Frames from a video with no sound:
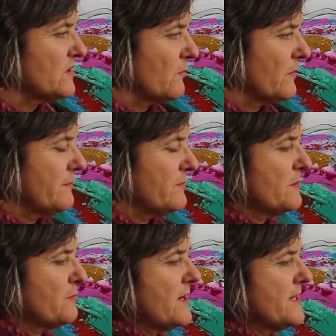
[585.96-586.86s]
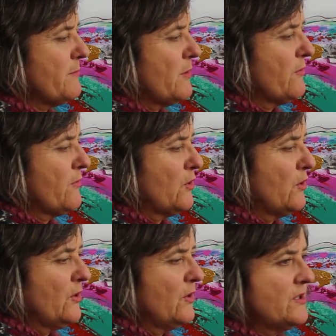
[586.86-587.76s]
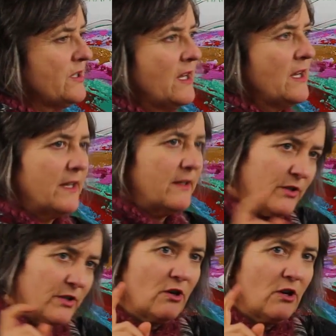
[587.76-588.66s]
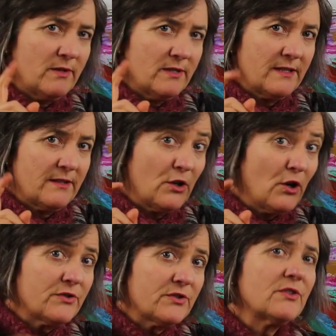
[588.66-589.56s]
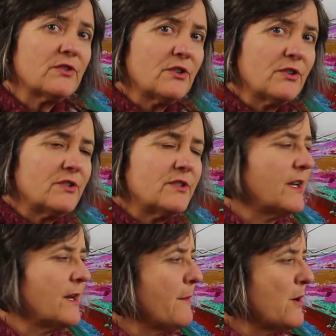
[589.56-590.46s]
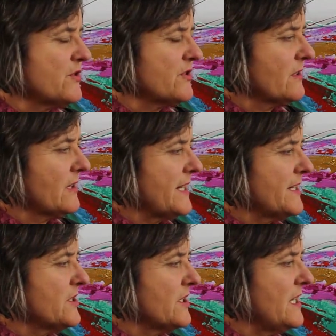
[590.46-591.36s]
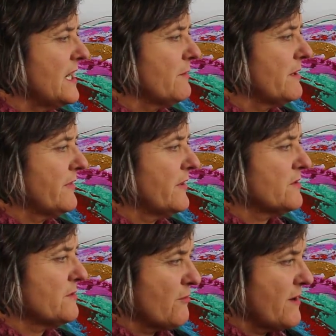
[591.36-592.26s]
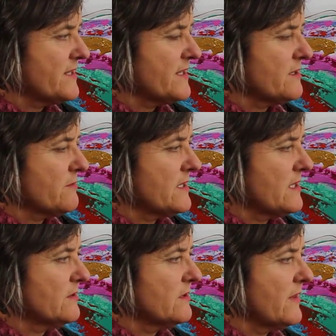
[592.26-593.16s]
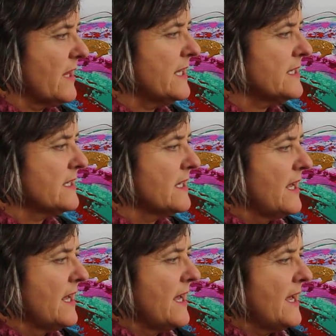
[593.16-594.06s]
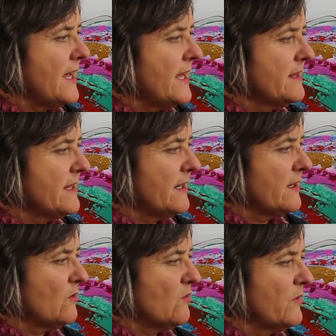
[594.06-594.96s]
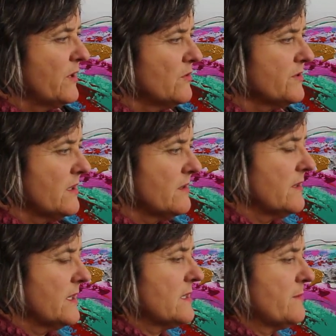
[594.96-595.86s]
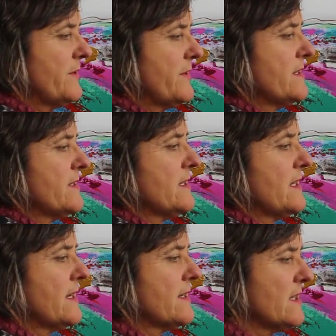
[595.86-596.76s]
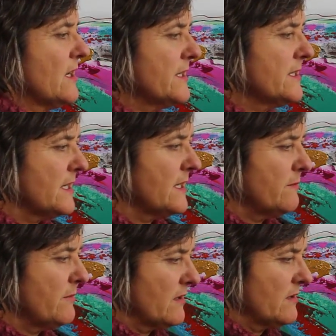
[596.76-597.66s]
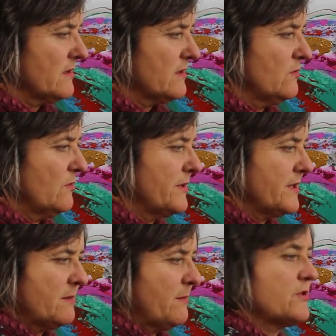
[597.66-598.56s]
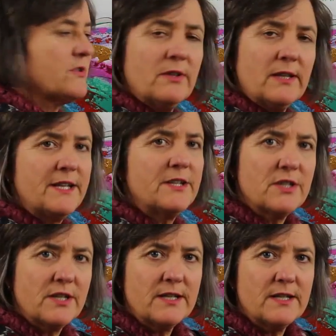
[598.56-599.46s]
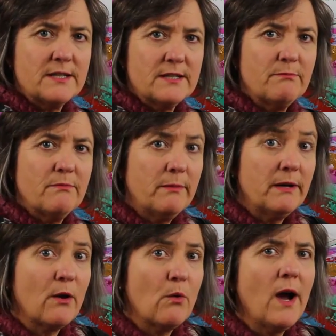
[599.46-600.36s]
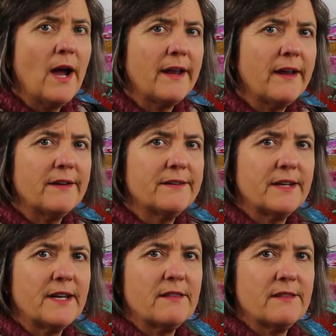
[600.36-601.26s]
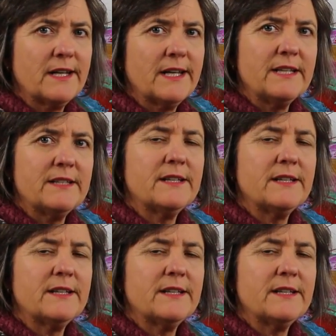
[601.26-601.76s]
we depress both the good, inverted commas, and the not good emotional energy, and we feel depressed as a result of that. And then we also experience anxiety because all this emotional energy is bubbling away underneath the lid